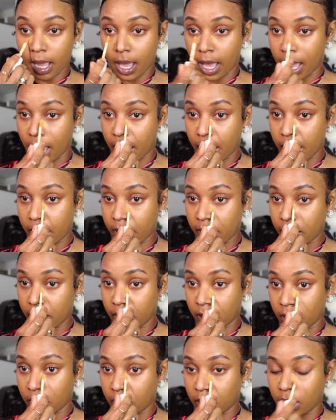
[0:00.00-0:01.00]

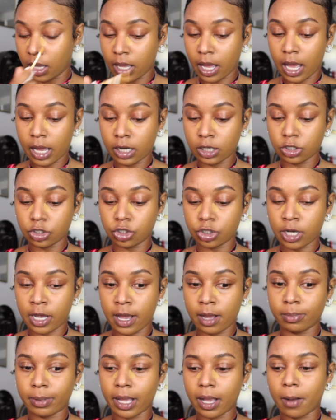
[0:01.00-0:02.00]
I got a
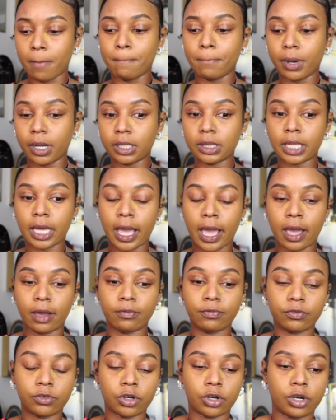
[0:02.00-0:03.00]
job like a month
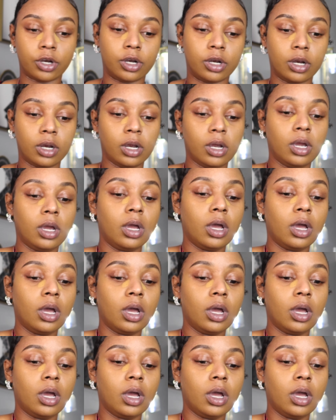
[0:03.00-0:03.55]
after